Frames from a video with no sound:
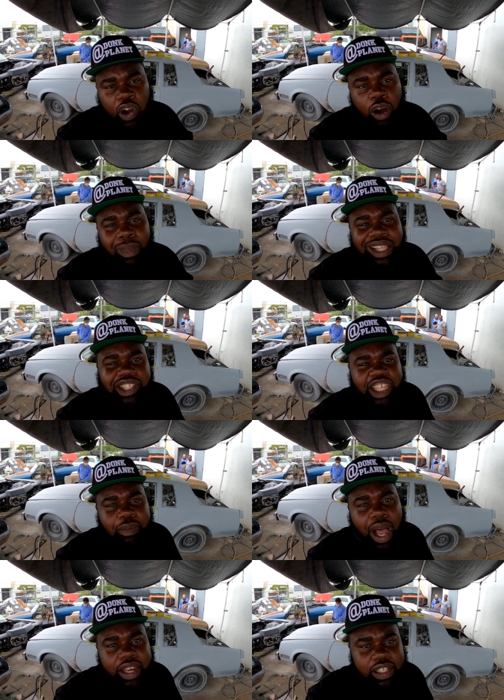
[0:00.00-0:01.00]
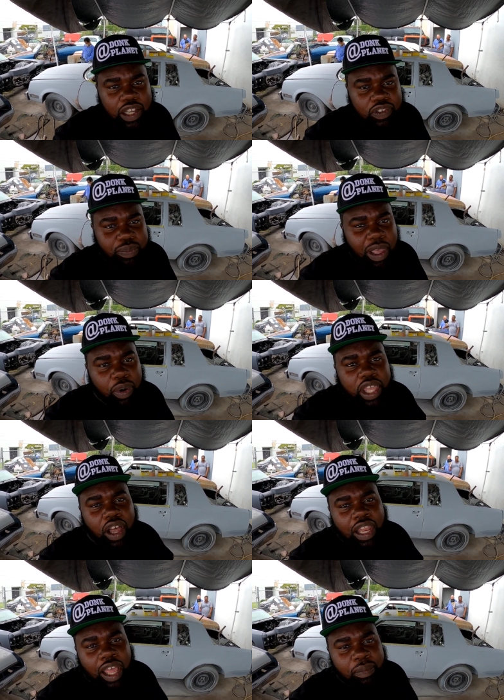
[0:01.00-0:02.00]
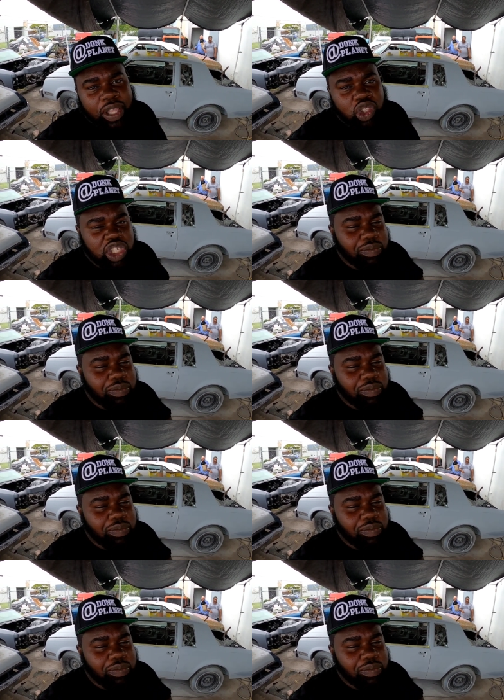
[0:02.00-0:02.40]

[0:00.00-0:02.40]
for all my G-Body lovers, man. Where y'all at, man?